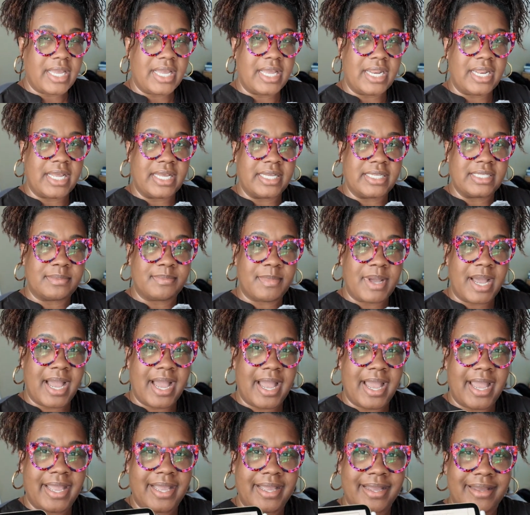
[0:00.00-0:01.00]
It is
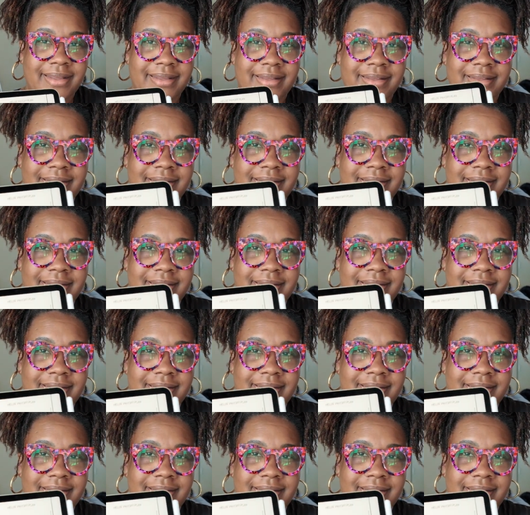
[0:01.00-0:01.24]
my